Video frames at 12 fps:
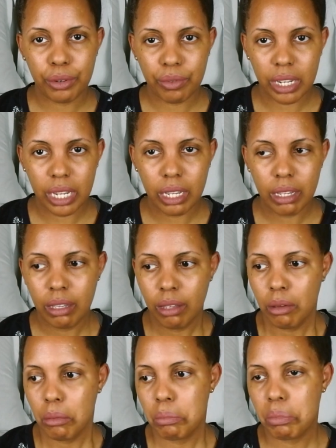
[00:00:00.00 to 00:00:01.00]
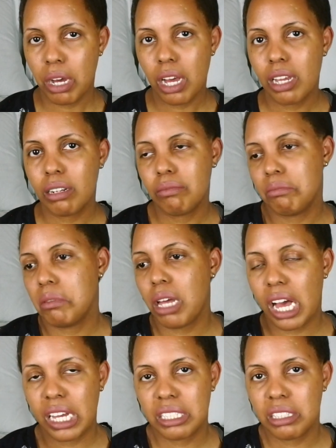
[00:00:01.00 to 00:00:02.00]
3, but
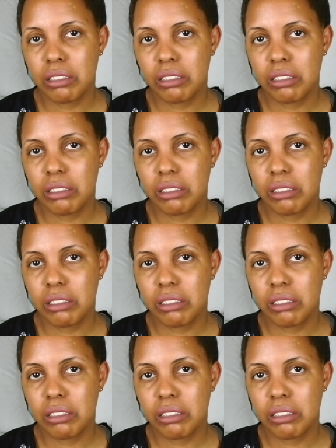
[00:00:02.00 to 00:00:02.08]
I